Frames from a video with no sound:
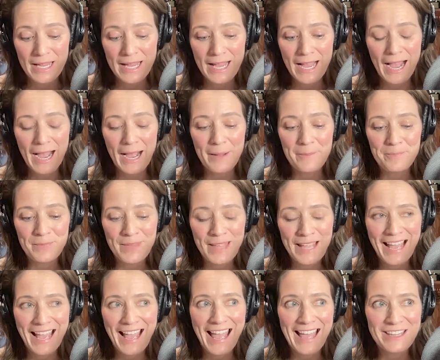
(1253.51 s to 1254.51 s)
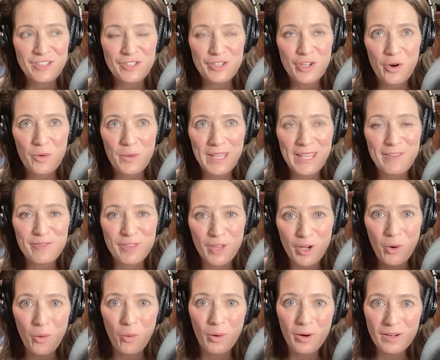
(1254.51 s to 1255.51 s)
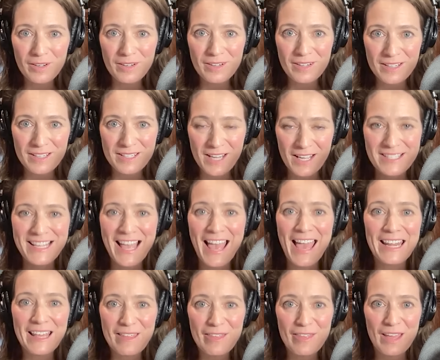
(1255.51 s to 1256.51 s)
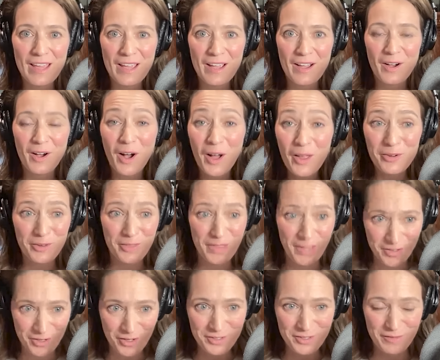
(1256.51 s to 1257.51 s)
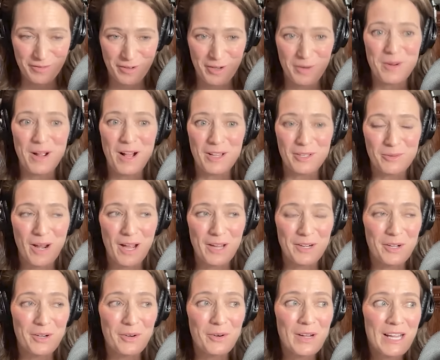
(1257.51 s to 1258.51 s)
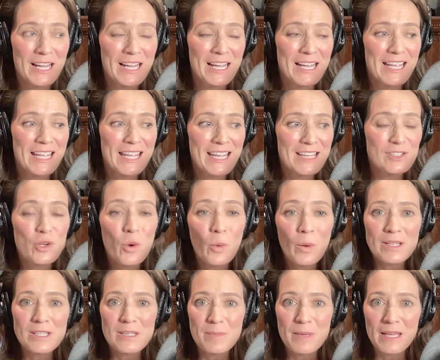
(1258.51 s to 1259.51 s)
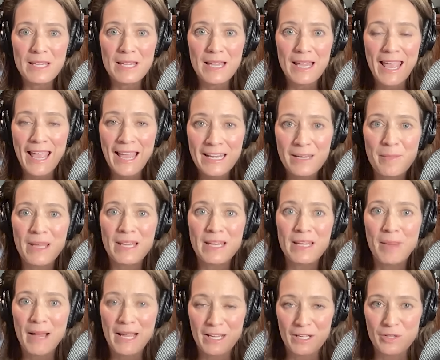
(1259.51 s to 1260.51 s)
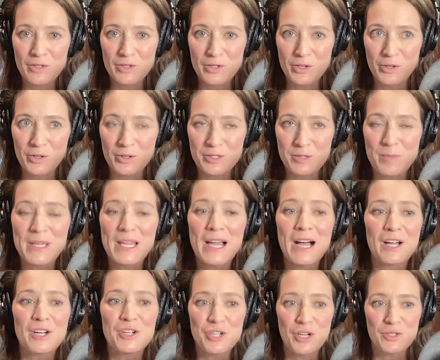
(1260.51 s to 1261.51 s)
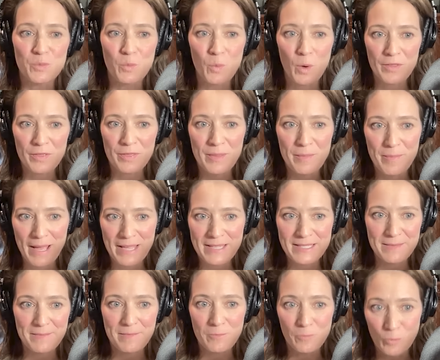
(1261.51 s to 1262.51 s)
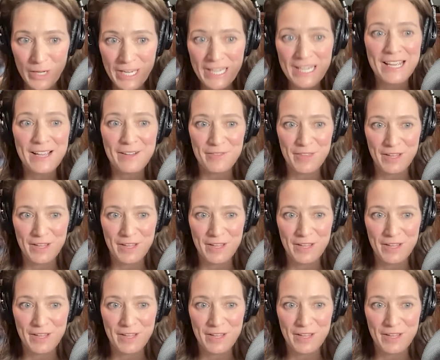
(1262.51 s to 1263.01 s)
And so if the court does anything other than just affirm Colorado, it's going to be animated by concerns beyond just what the best reading of